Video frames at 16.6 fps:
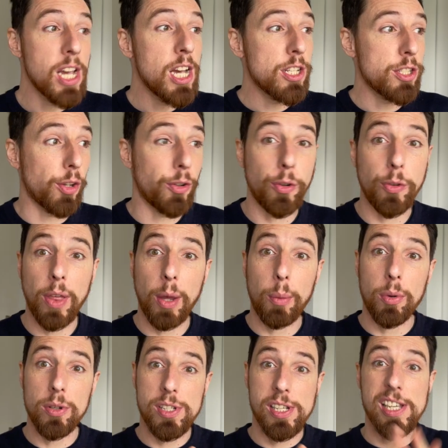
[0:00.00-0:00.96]
So do they
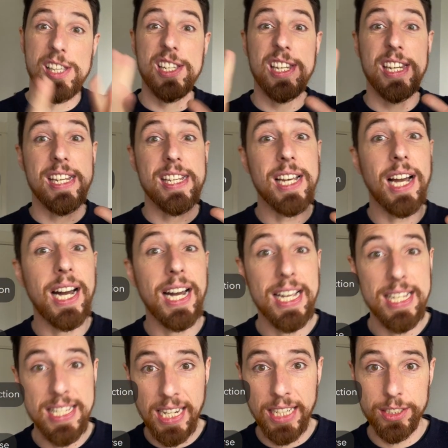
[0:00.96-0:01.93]
want it as an
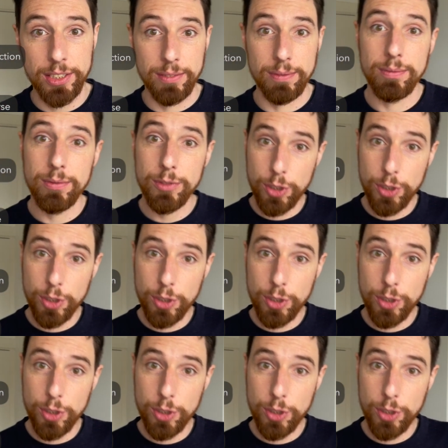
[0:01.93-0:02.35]
entire session?